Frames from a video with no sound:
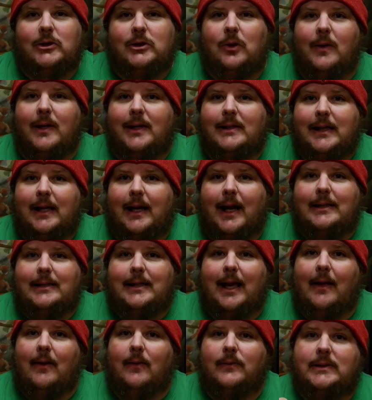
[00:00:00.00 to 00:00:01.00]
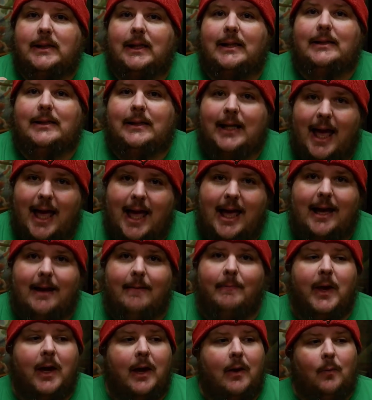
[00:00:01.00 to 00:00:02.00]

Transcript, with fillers: stories that I tell today,